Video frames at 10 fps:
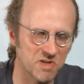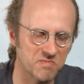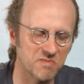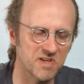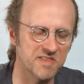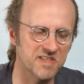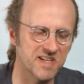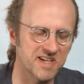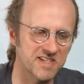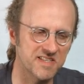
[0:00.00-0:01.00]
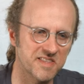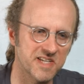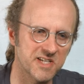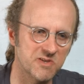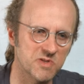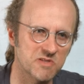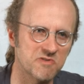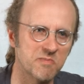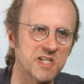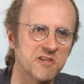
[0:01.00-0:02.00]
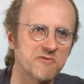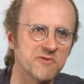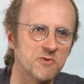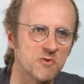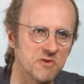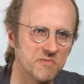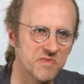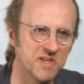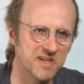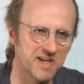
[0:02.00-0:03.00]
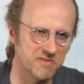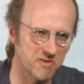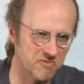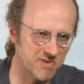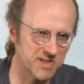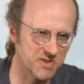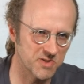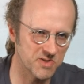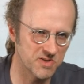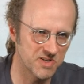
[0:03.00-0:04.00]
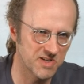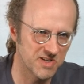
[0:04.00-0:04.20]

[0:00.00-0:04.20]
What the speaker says: but people had this idea they can use the remaining fuel and the thrusters,